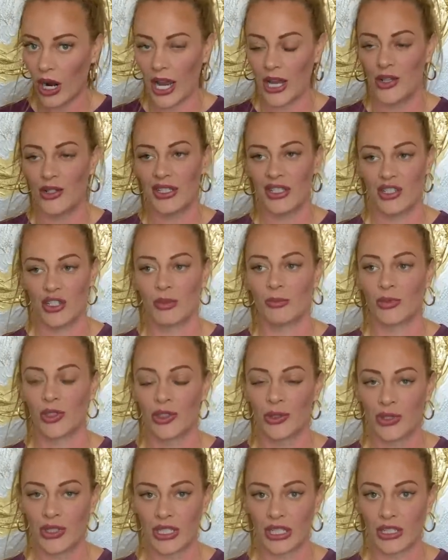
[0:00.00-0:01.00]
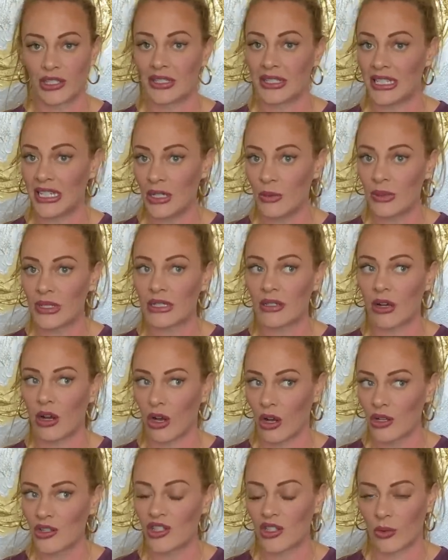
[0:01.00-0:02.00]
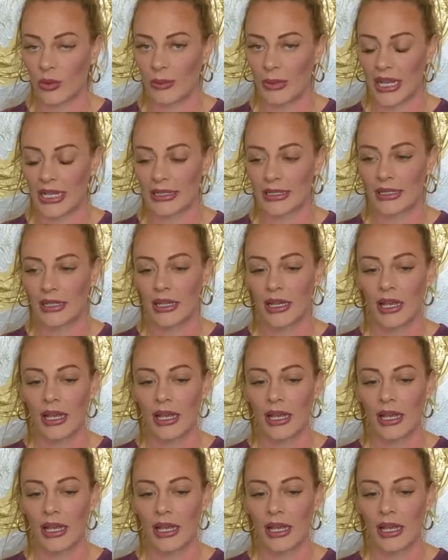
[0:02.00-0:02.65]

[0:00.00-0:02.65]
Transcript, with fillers: I use that term loosely because he was also a mess,